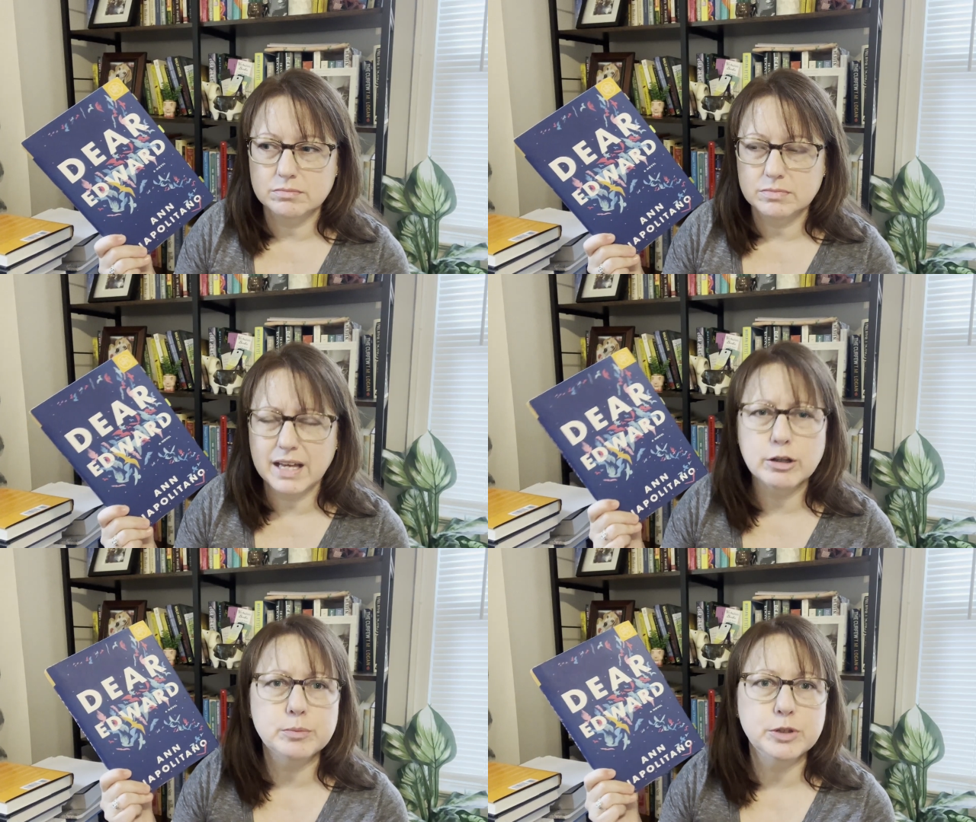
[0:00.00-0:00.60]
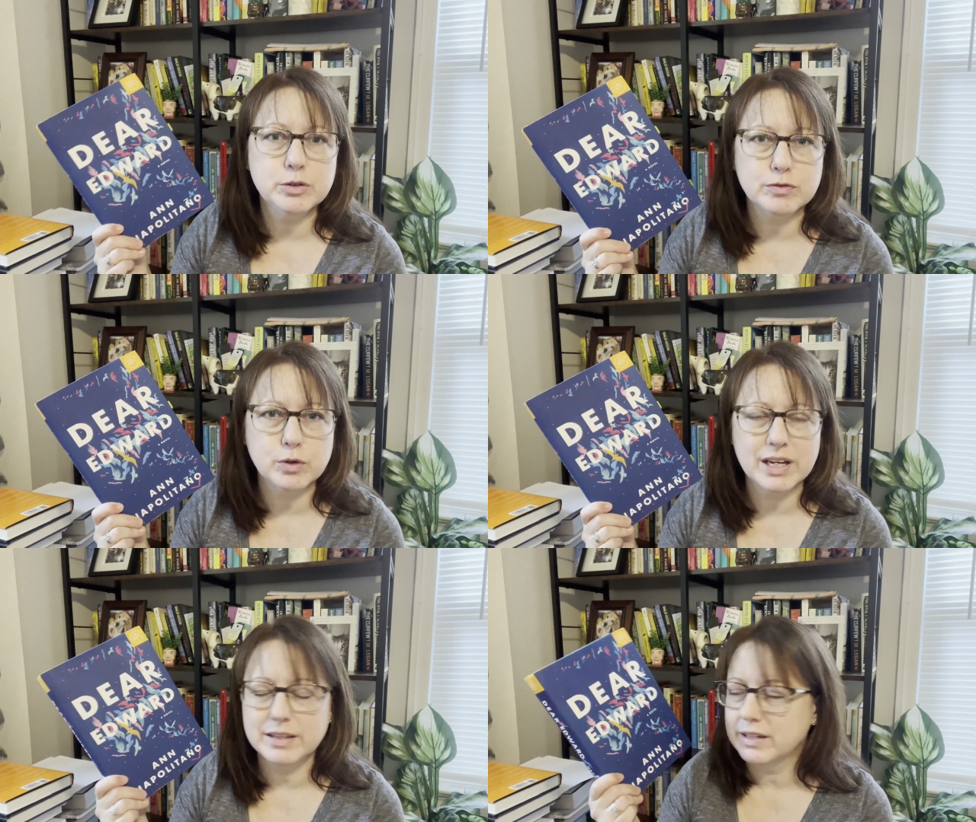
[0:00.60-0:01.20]
Hello Beautiful,
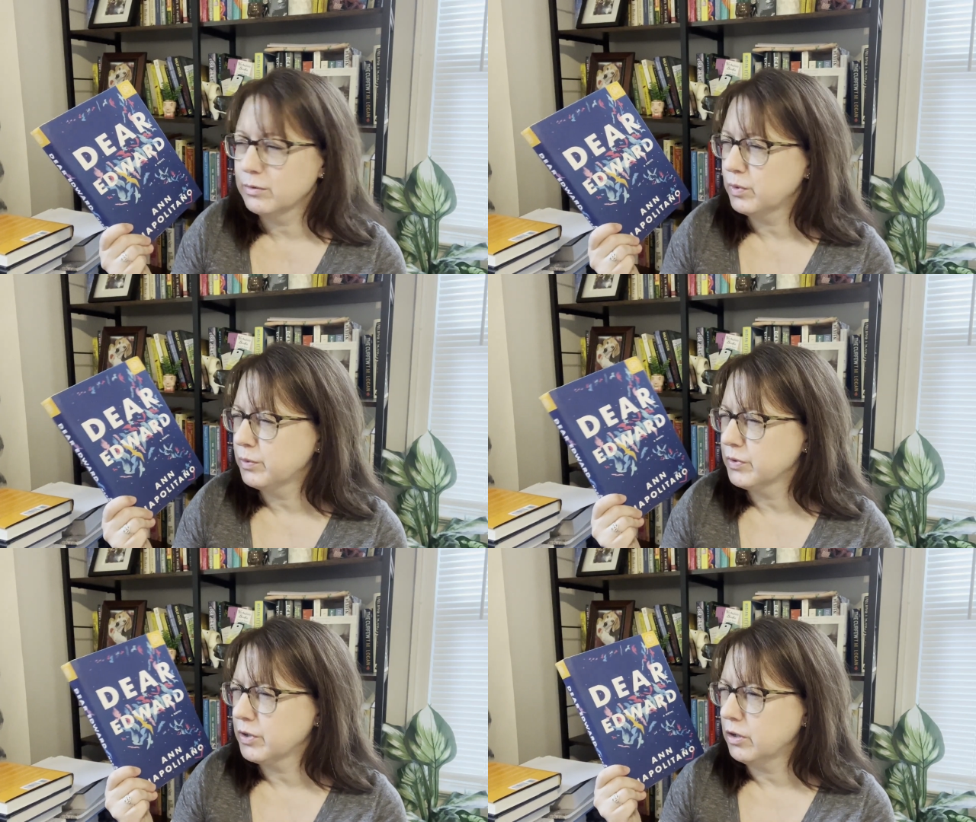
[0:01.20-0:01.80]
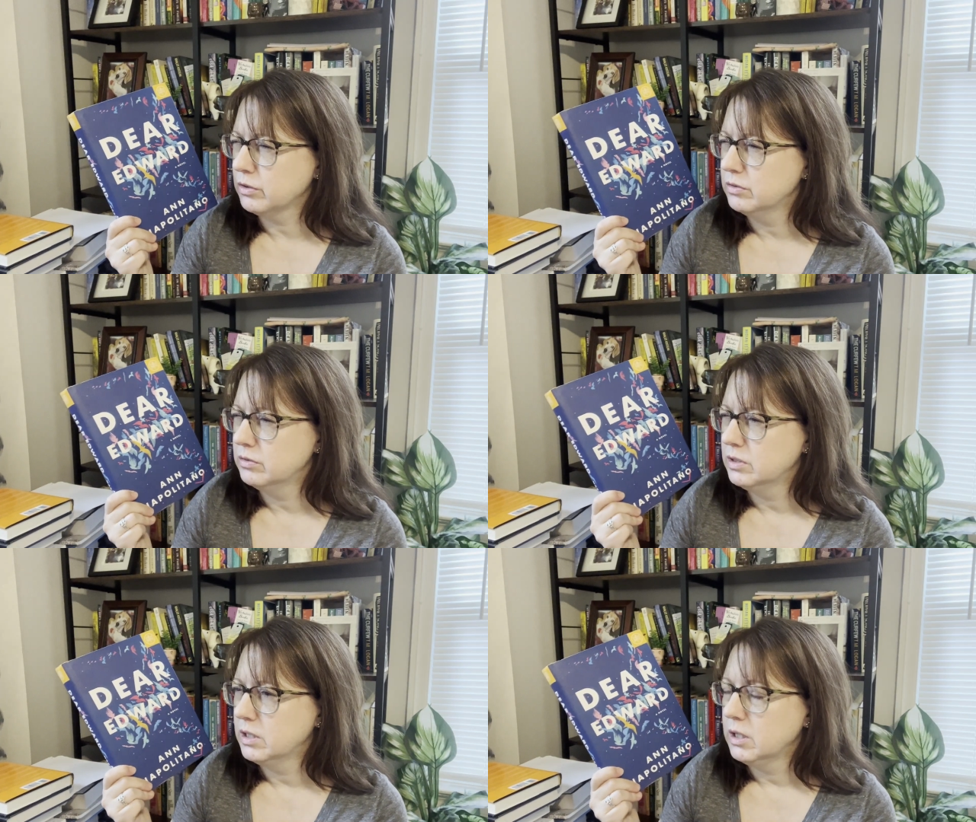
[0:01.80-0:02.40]
I think is what it was called.
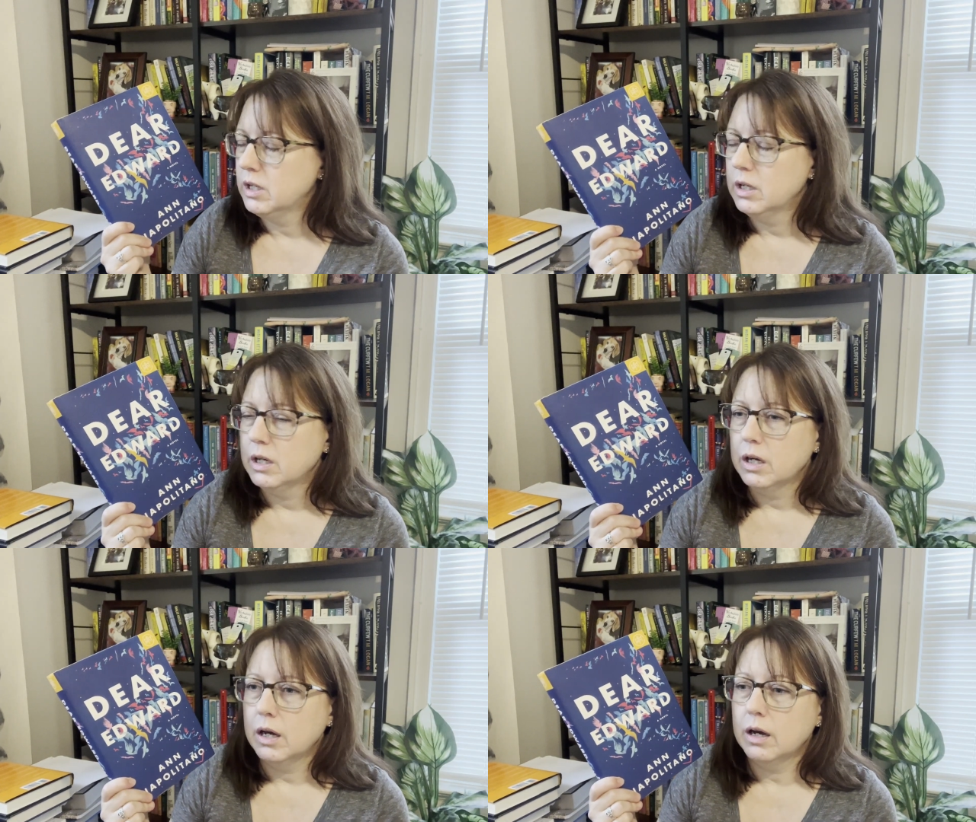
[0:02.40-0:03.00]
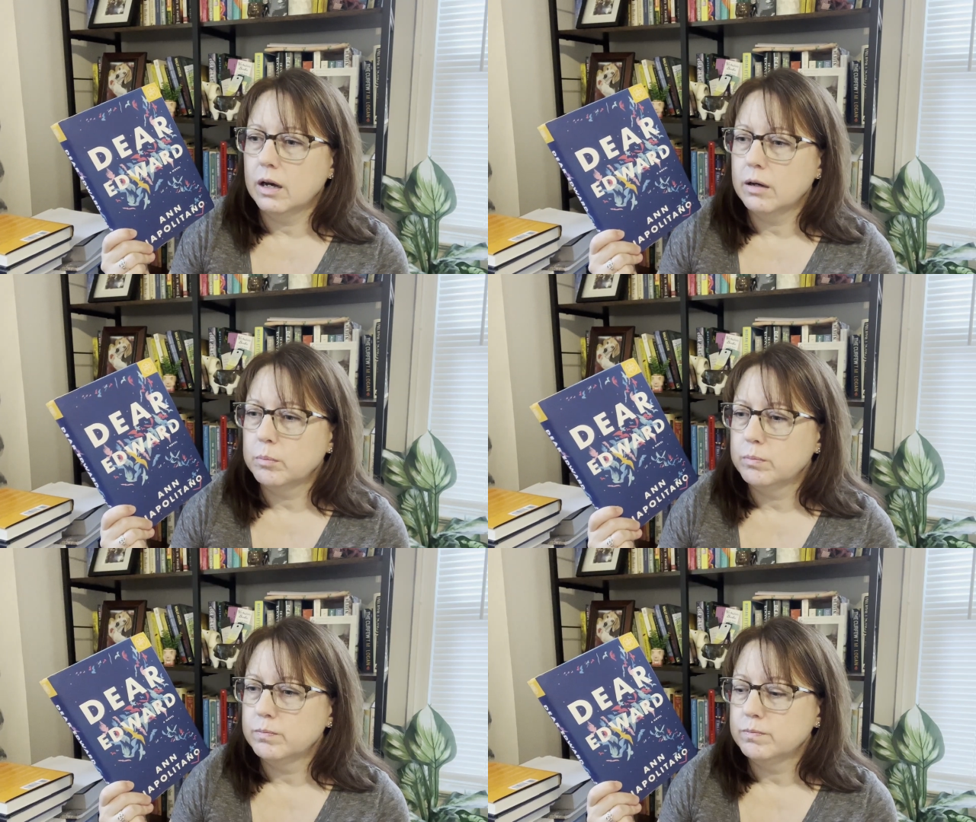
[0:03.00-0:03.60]

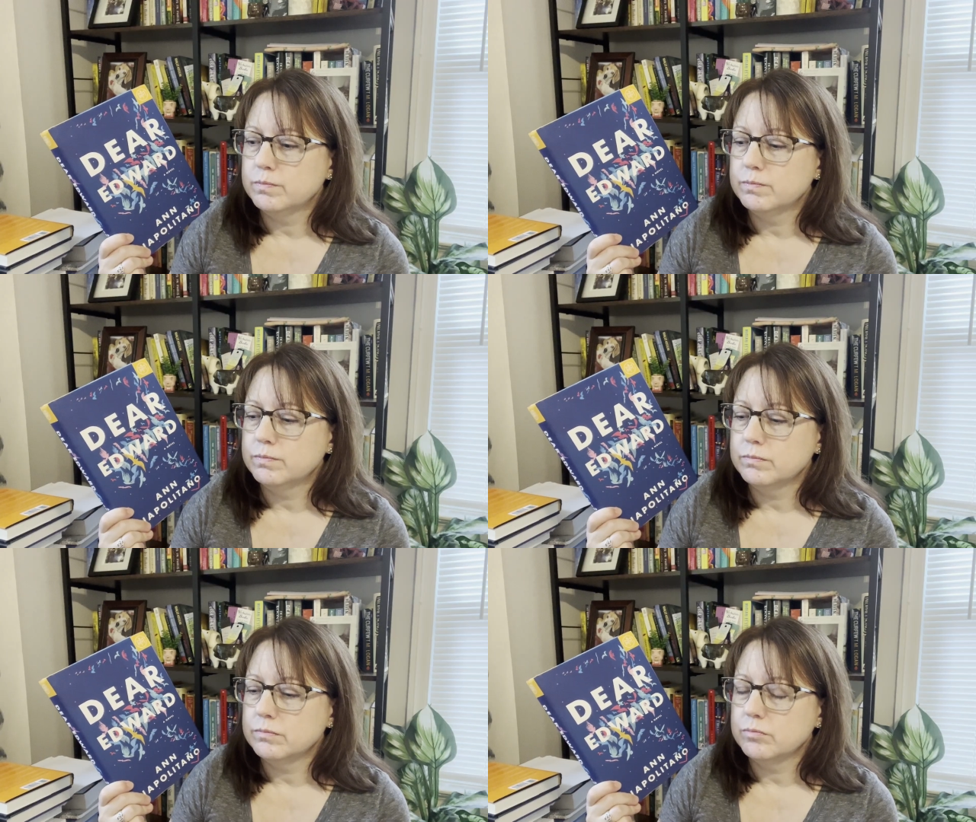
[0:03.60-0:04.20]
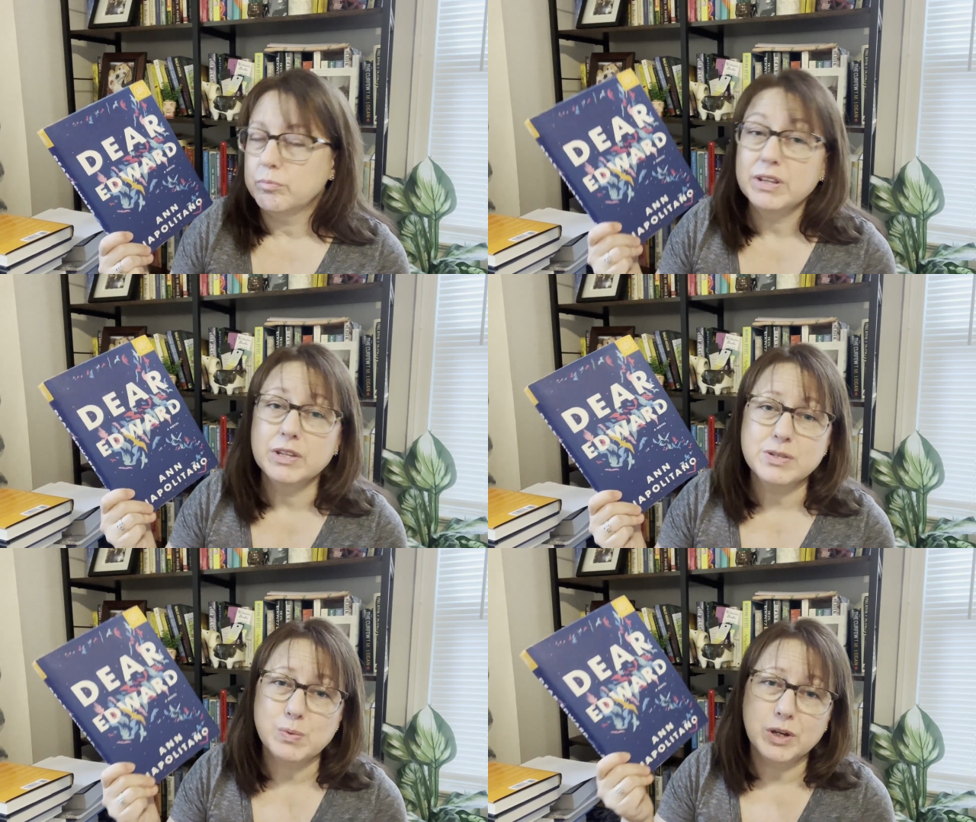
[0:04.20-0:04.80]
But
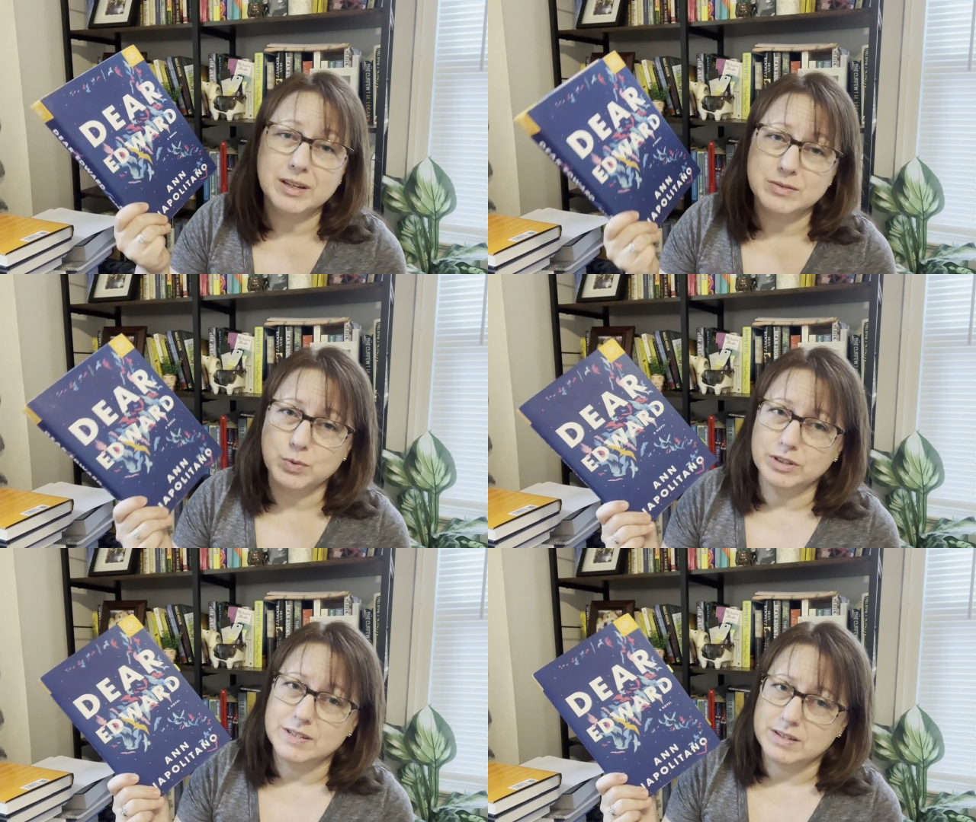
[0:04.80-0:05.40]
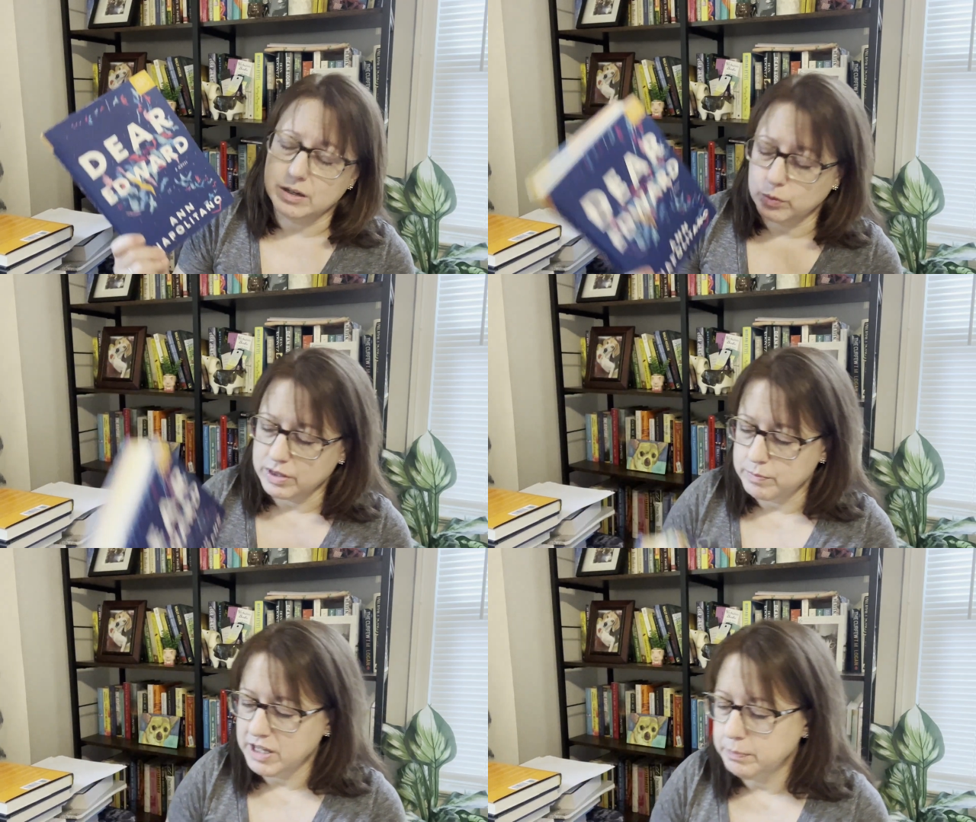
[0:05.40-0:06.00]
this one has really stuck
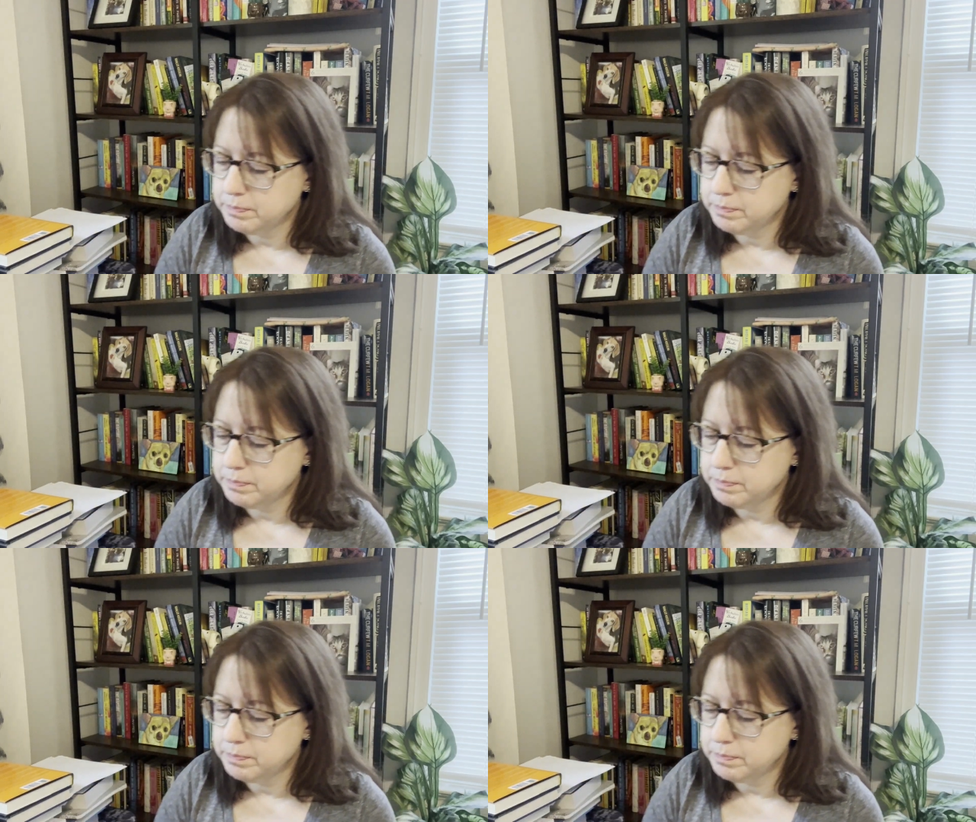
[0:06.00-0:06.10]
with me.